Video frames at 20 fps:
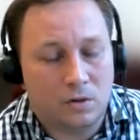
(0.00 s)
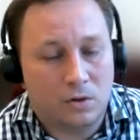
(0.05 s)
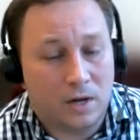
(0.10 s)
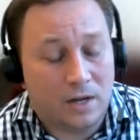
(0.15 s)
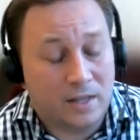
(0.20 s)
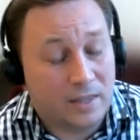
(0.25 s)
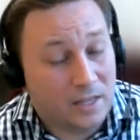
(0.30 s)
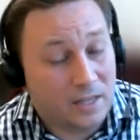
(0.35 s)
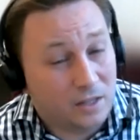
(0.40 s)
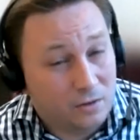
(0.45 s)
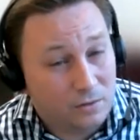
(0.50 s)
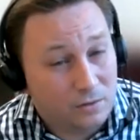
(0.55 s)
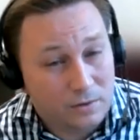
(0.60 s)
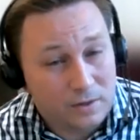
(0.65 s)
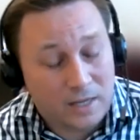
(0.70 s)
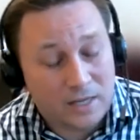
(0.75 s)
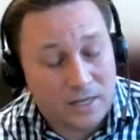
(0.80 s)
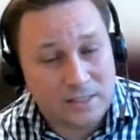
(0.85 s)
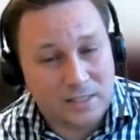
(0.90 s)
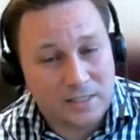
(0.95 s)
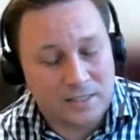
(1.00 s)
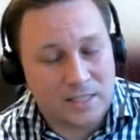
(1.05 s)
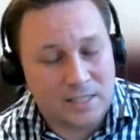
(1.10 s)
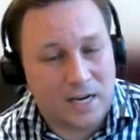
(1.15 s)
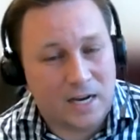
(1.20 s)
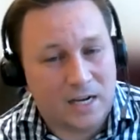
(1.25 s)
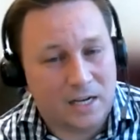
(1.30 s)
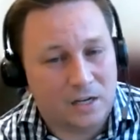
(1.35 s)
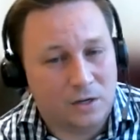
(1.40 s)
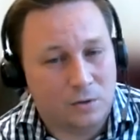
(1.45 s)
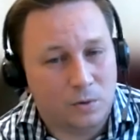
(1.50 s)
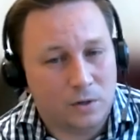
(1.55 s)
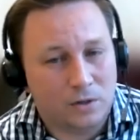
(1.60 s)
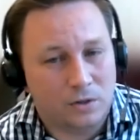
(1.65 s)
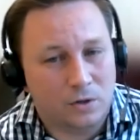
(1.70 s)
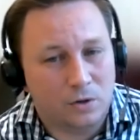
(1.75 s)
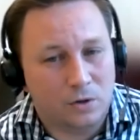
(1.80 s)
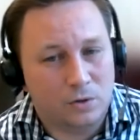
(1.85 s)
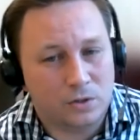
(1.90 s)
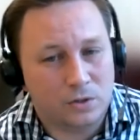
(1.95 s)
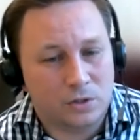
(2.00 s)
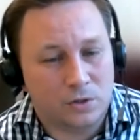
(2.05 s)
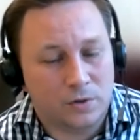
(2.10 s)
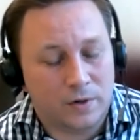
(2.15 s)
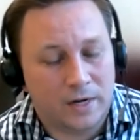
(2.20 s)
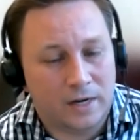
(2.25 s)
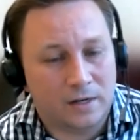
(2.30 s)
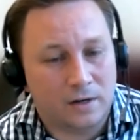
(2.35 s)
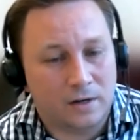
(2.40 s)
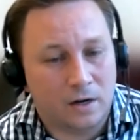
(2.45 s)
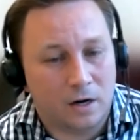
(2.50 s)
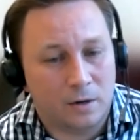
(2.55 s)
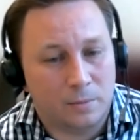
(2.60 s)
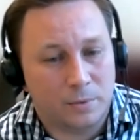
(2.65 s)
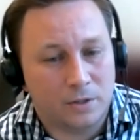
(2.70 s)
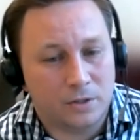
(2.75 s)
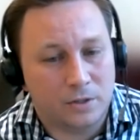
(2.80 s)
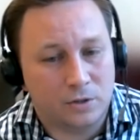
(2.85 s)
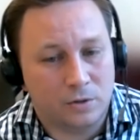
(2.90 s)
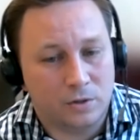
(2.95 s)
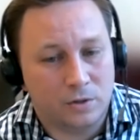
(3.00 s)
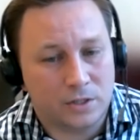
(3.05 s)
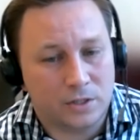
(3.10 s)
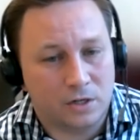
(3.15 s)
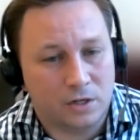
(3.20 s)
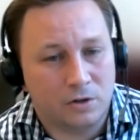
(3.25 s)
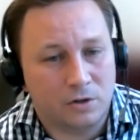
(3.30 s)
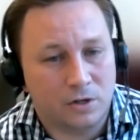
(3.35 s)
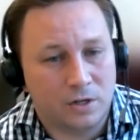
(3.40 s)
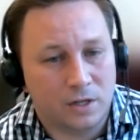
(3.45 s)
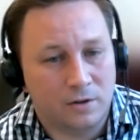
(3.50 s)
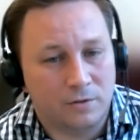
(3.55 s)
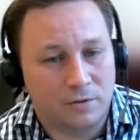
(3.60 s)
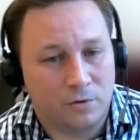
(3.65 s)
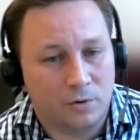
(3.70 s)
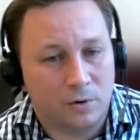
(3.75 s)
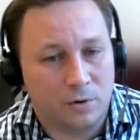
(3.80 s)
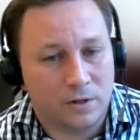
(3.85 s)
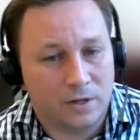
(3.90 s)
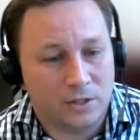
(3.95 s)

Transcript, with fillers: I think that's exactly what those grant opportunities are looking for.